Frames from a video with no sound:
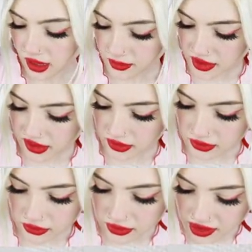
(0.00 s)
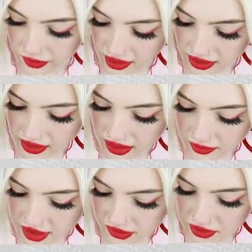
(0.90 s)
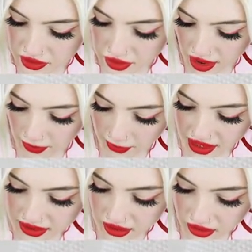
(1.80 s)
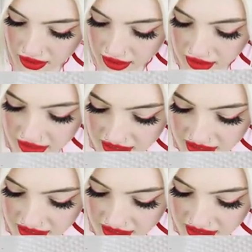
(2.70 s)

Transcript: I'm just going to grab that and I'm just going to try to paint it on in an